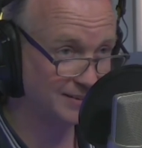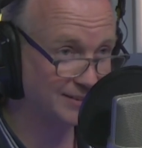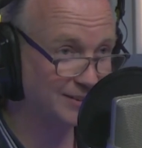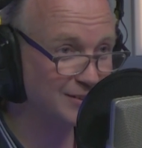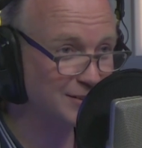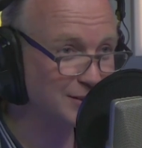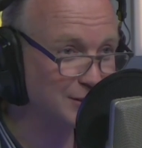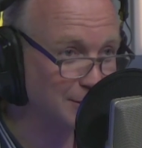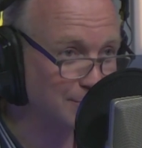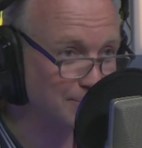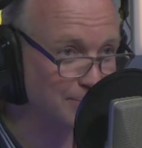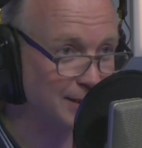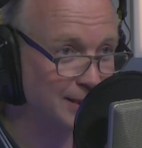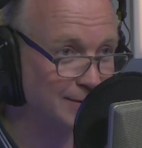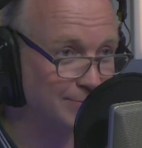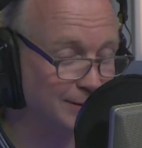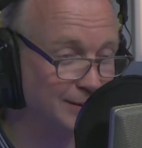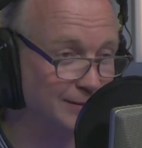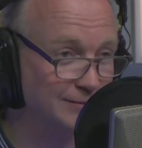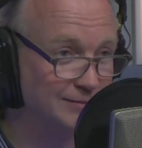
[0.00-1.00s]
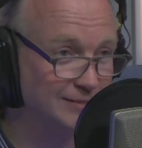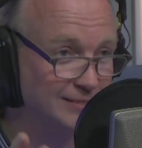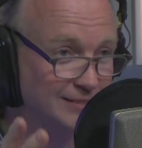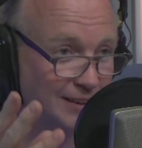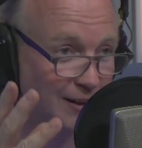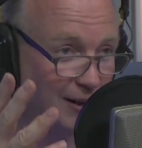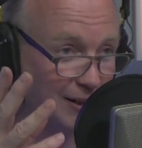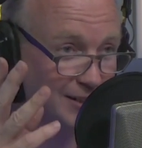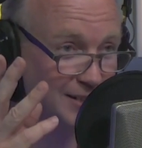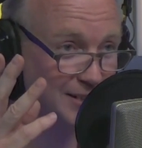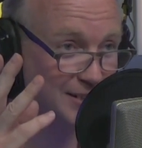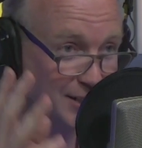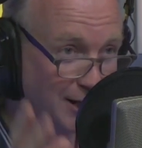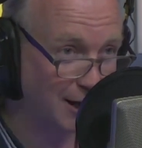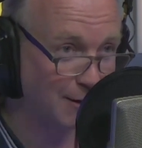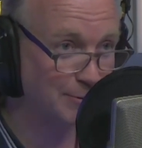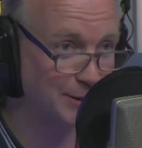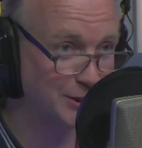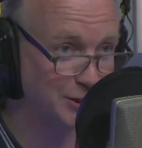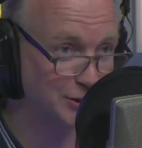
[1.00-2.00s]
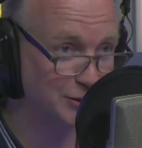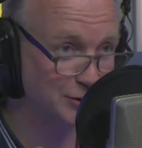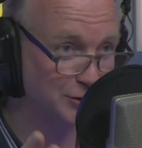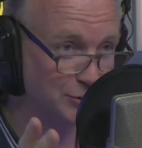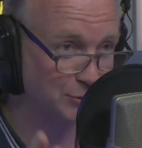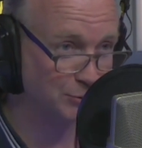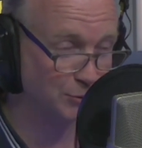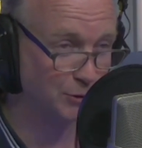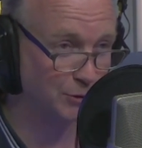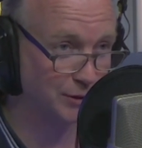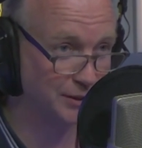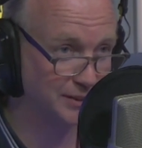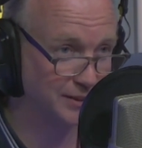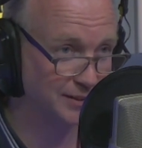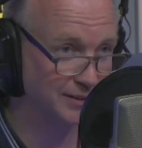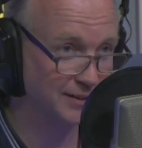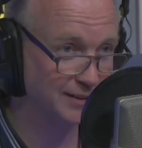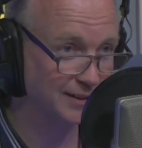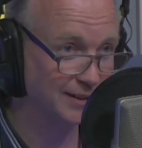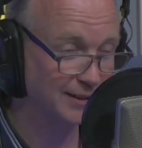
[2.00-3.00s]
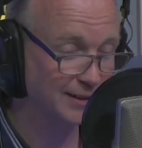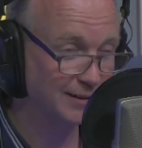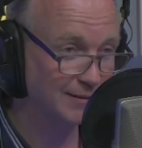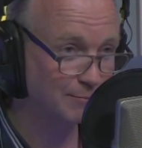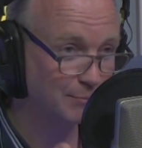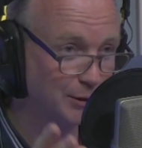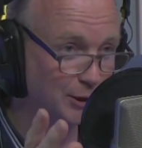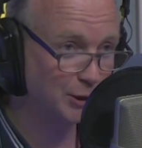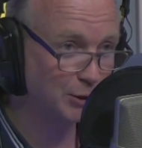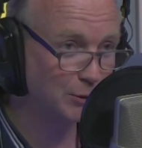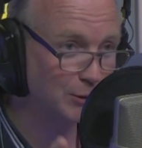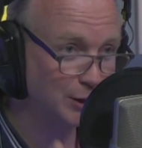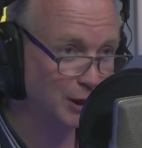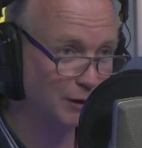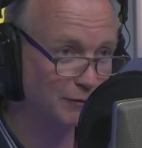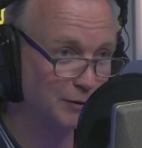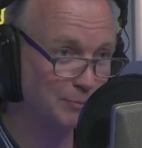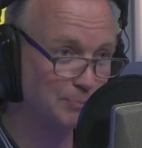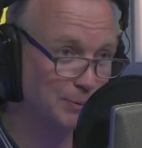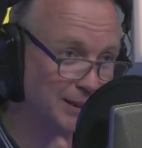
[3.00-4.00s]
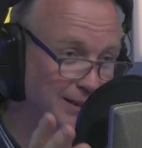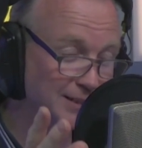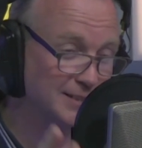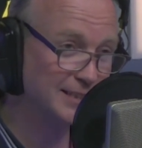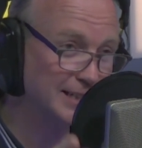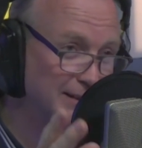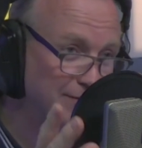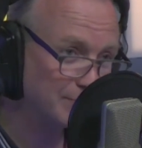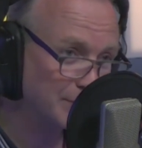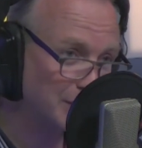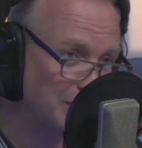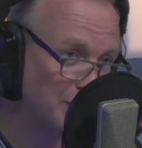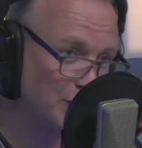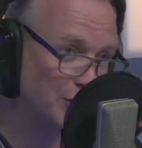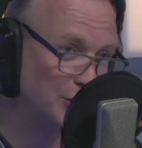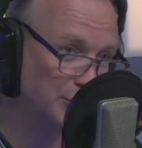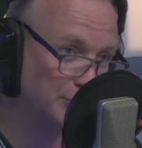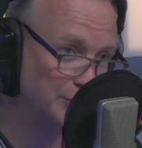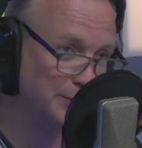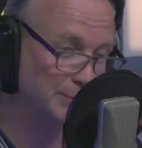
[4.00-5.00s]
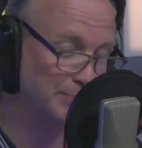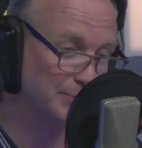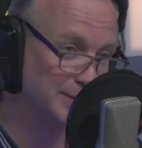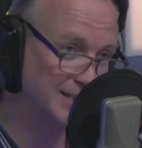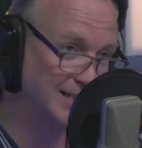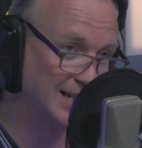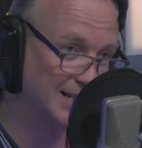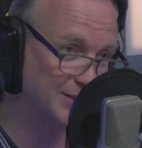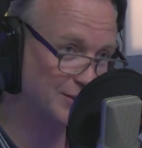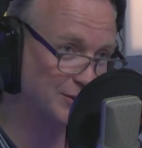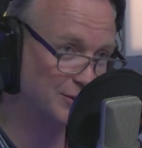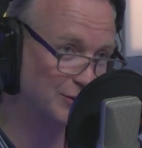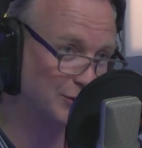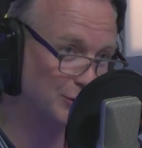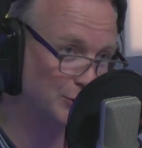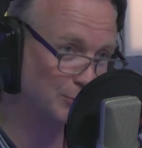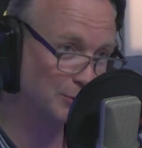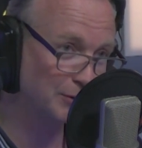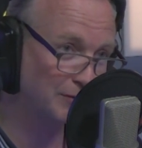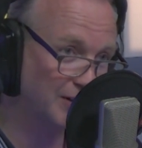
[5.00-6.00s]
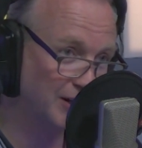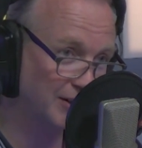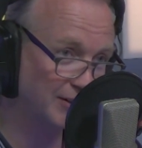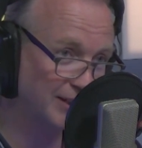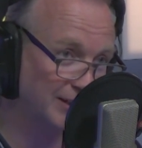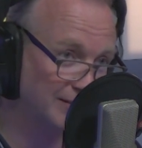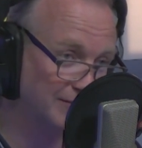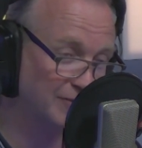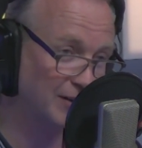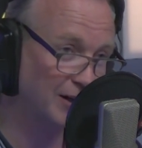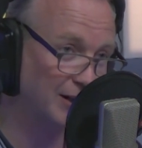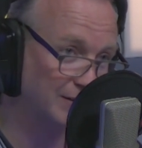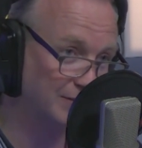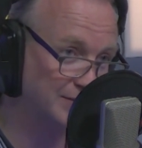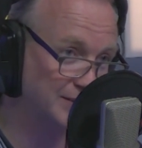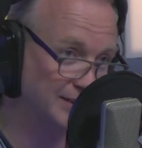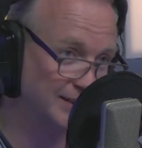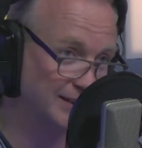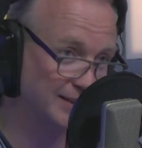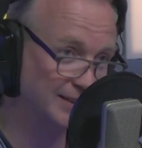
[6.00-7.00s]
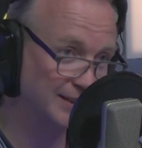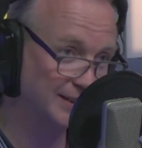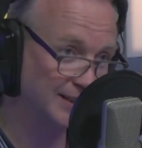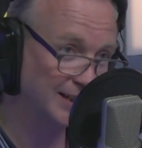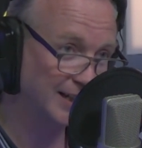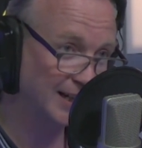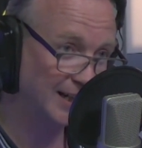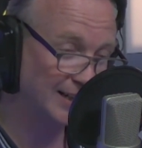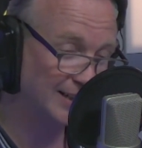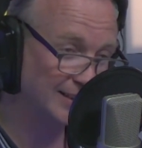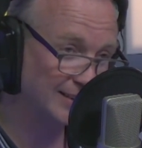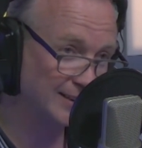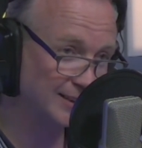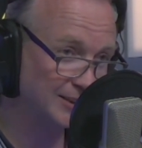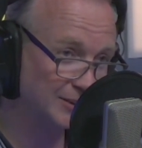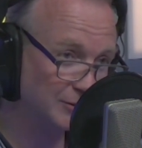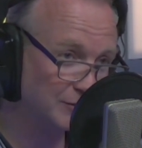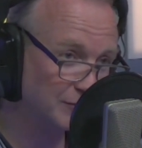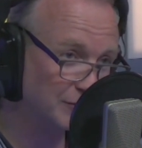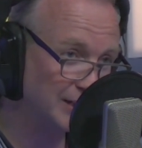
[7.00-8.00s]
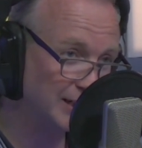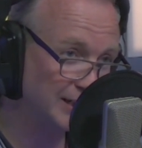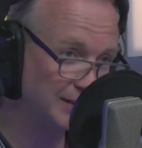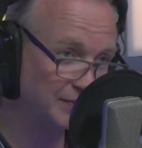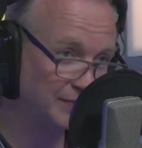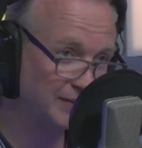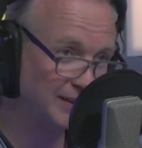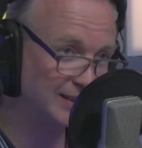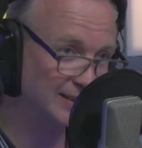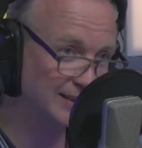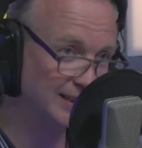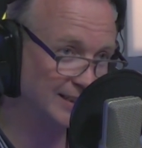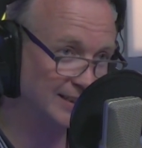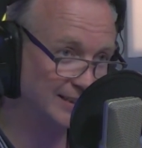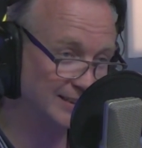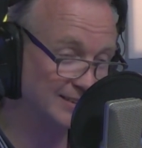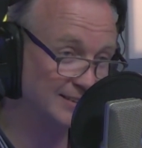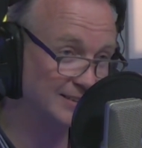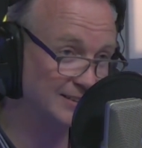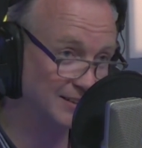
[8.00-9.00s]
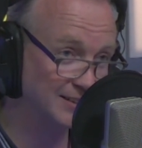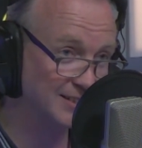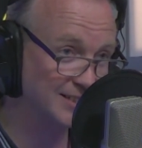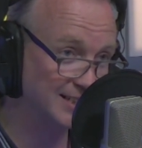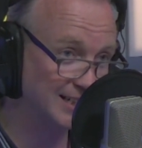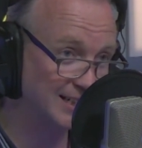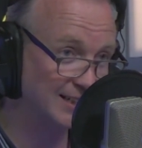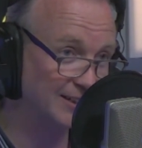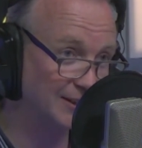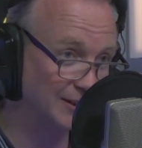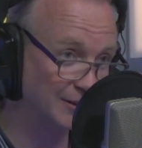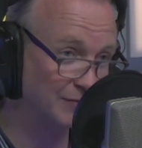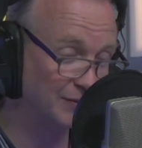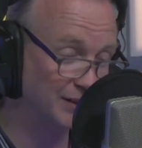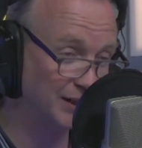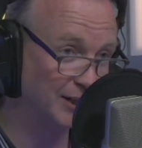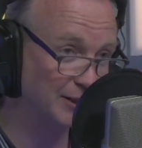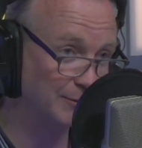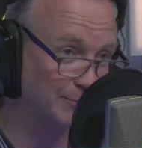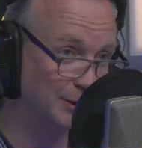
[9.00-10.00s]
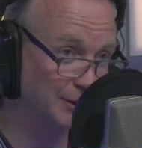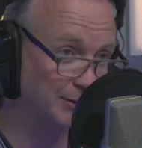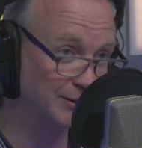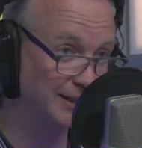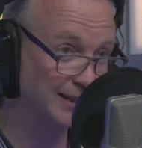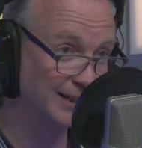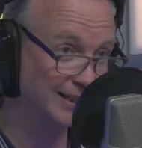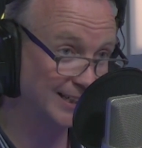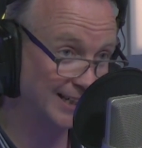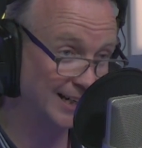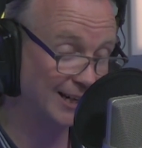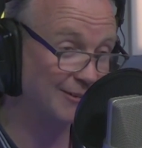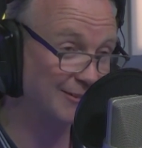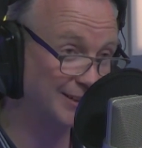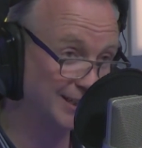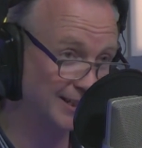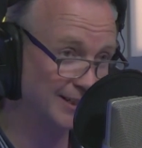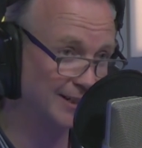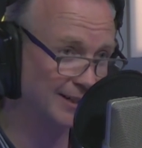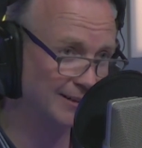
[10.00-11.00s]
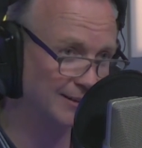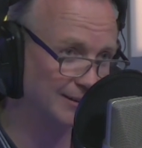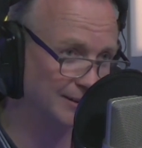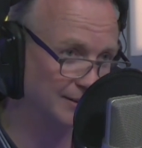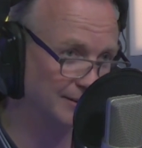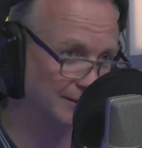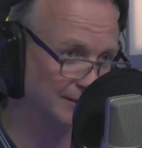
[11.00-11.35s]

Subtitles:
There's some people are snobbish towards it, but you love it because even before you were the presenter, you were very involved in it. And I think you really feel that it does tell an awful lot about Kerry and Ireland.